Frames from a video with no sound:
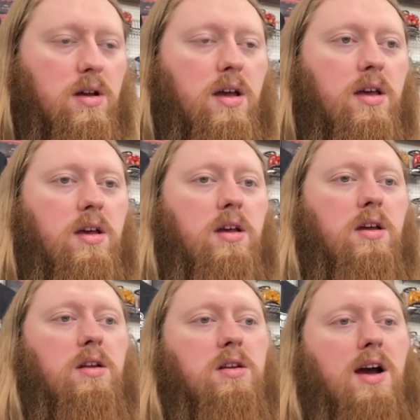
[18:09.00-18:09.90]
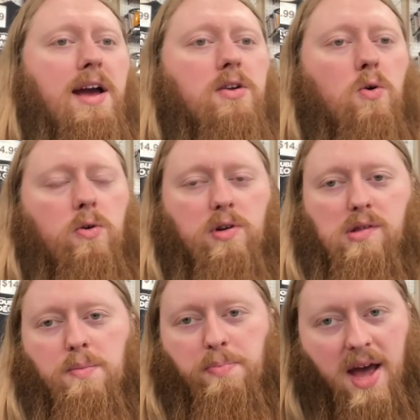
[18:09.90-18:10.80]
And I had to order
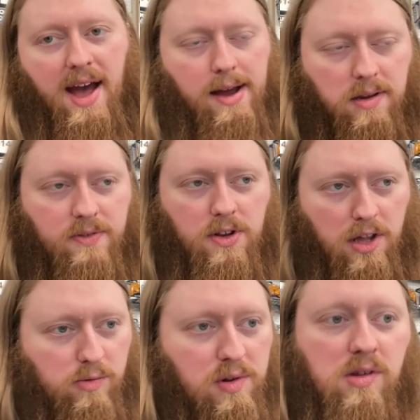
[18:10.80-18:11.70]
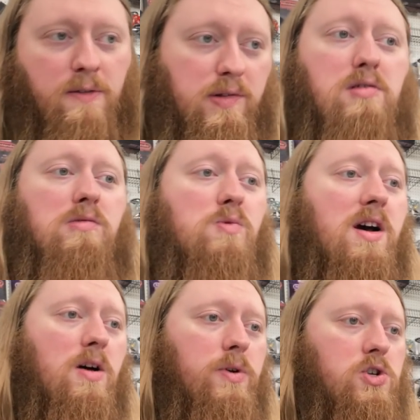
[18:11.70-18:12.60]
some pads for the disc resurfacer as
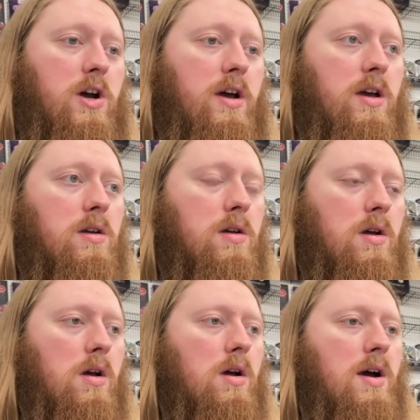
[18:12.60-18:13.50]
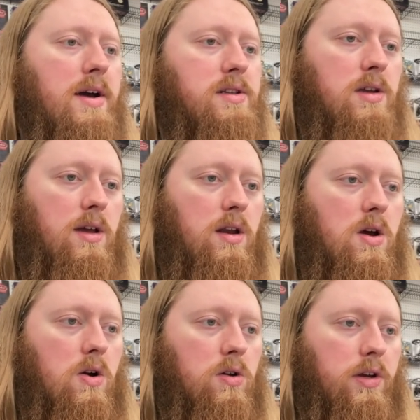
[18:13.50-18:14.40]
well, which I I did
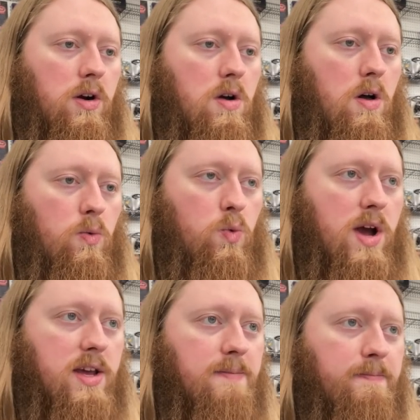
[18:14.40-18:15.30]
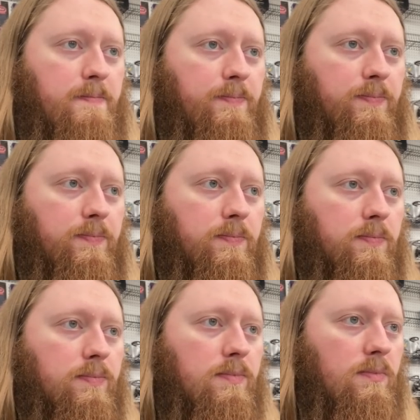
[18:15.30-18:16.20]
earlier already.
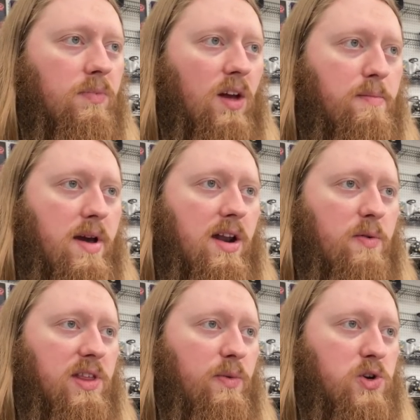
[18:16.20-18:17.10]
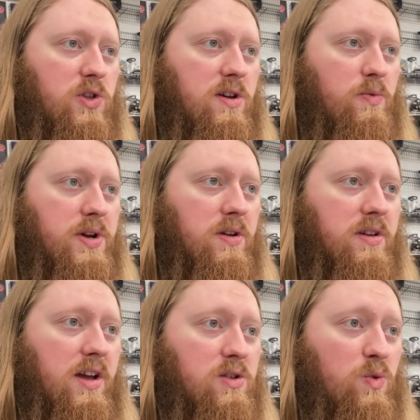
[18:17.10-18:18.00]
Man, I really wish that we could
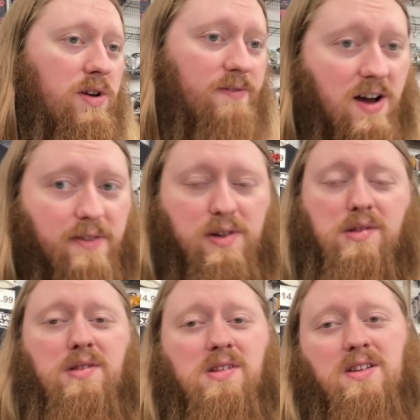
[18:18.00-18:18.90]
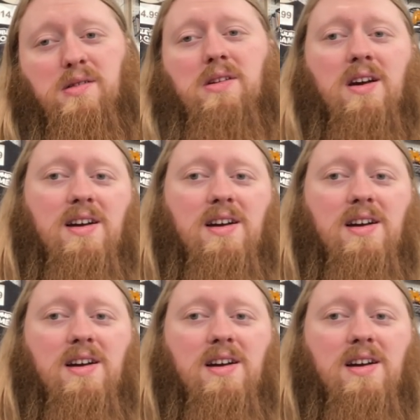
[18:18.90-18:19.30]
get twenty-five, because these things